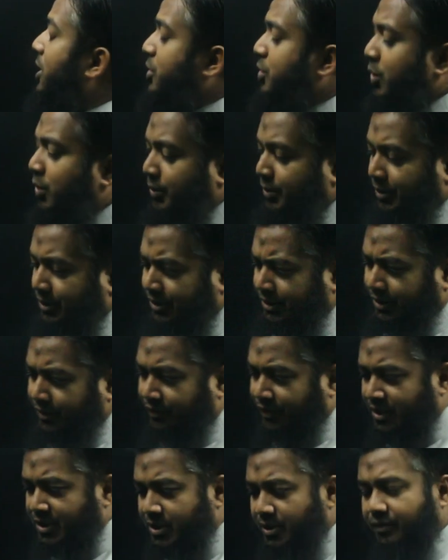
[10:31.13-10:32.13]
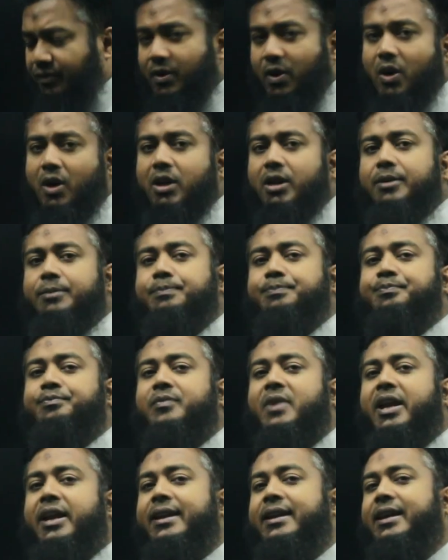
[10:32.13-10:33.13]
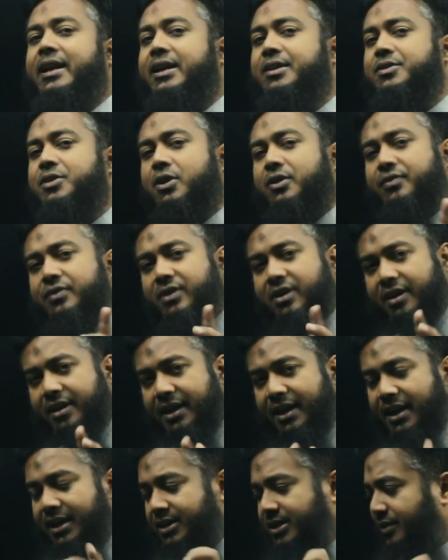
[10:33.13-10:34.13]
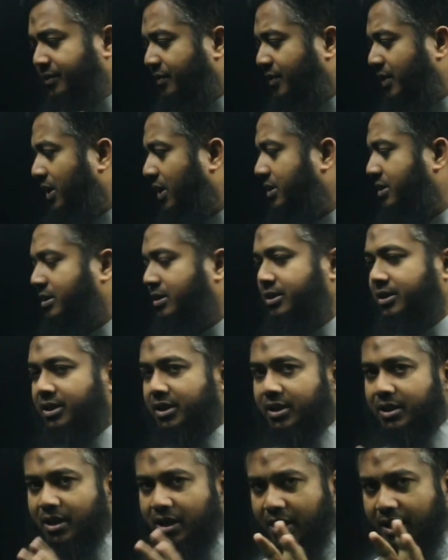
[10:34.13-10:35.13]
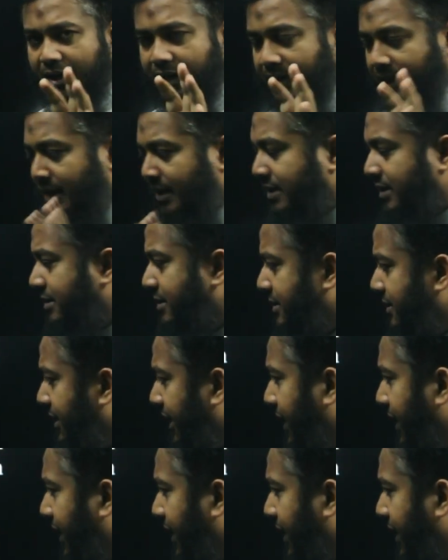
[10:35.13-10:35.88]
So first of all, in case of relative velocity, let us